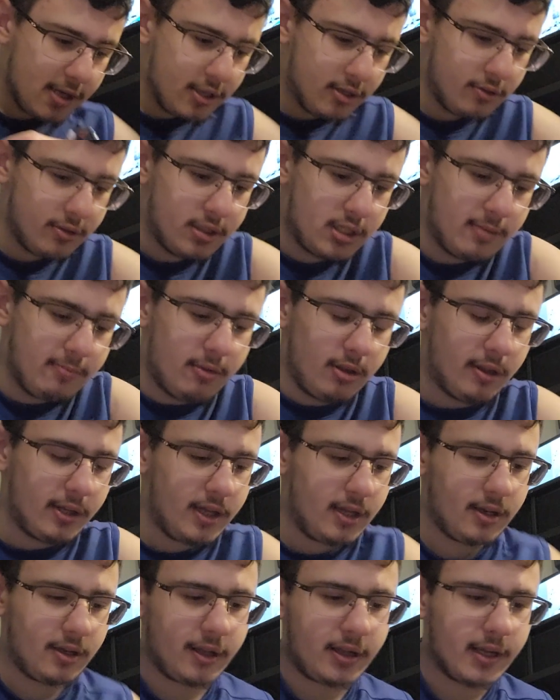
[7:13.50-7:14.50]
to
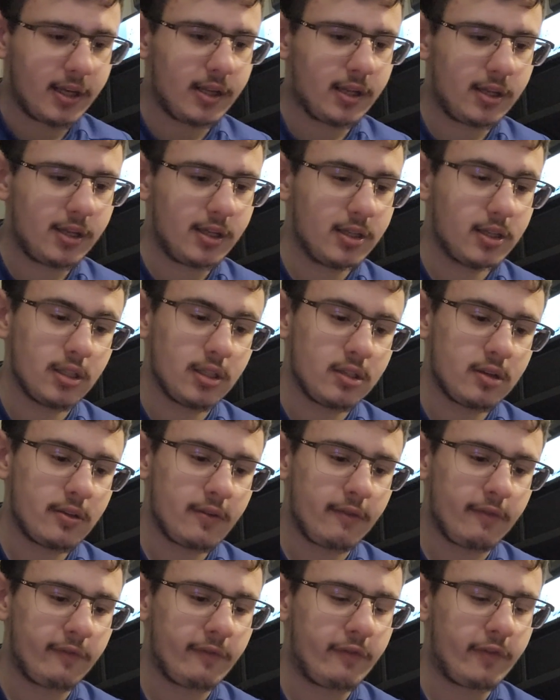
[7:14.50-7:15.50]
simulate like his
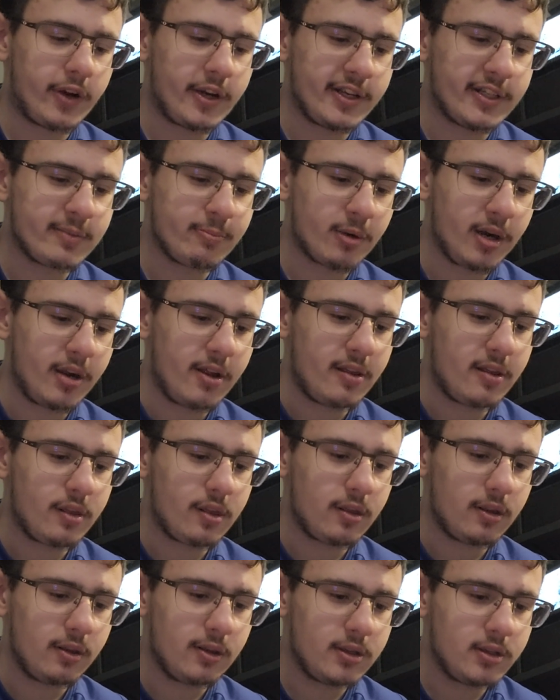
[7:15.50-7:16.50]
freest breath,
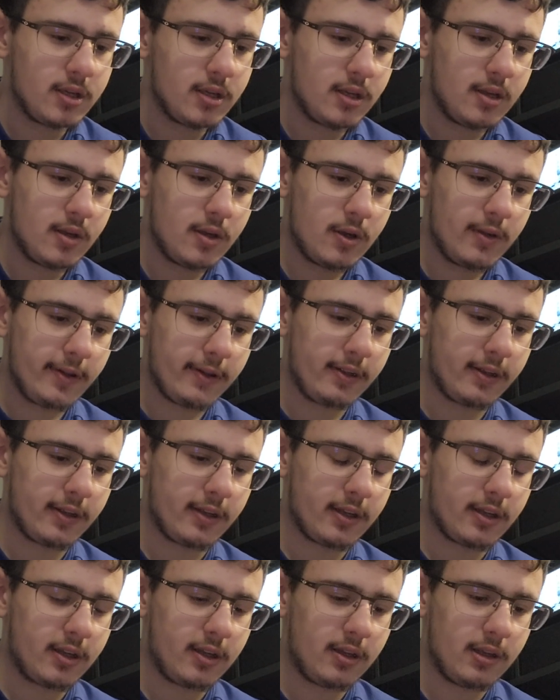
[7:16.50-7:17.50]

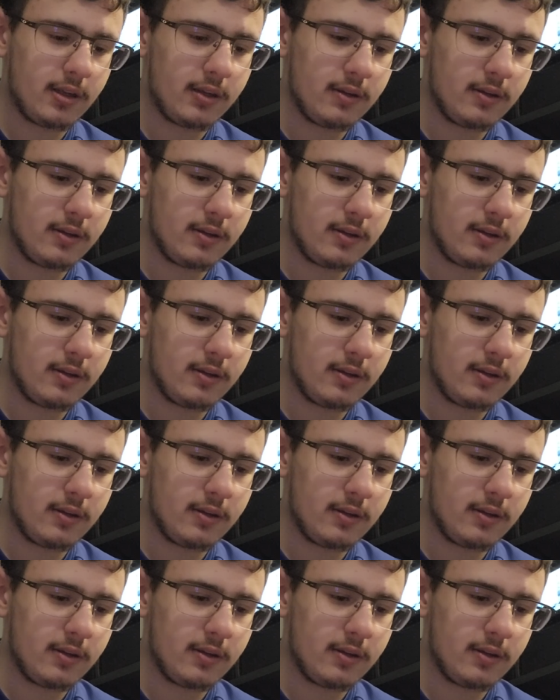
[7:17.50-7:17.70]
like he